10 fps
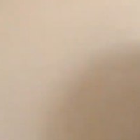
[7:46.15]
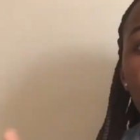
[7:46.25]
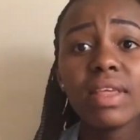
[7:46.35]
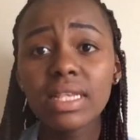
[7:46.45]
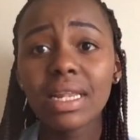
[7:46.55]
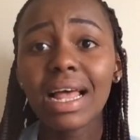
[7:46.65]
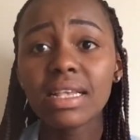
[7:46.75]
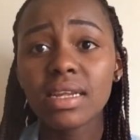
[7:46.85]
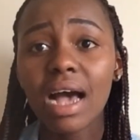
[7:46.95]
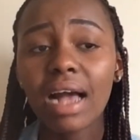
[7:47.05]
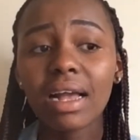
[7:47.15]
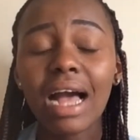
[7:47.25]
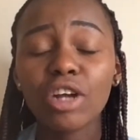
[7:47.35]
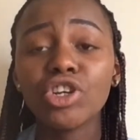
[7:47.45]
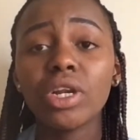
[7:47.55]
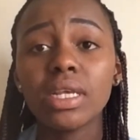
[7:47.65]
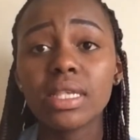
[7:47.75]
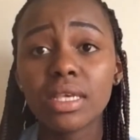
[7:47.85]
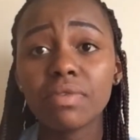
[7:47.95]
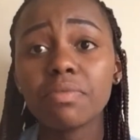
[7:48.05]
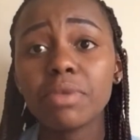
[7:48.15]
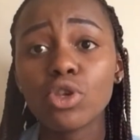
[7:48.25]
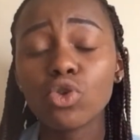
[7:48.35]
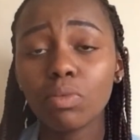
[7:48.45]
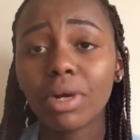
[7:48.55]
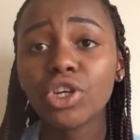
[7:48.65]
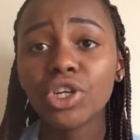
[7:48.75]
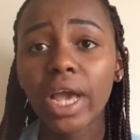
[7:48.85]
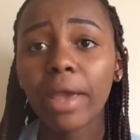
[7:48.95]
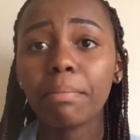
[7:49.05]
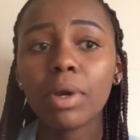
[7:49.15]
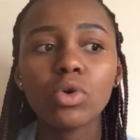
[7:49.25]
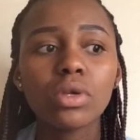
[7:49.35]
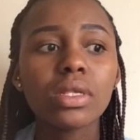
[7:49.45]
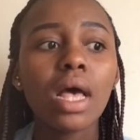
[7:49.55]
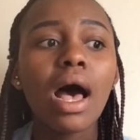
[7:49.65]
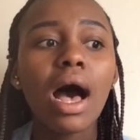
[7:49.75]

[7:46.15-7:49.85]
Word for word: This last hack actually saves me so much time because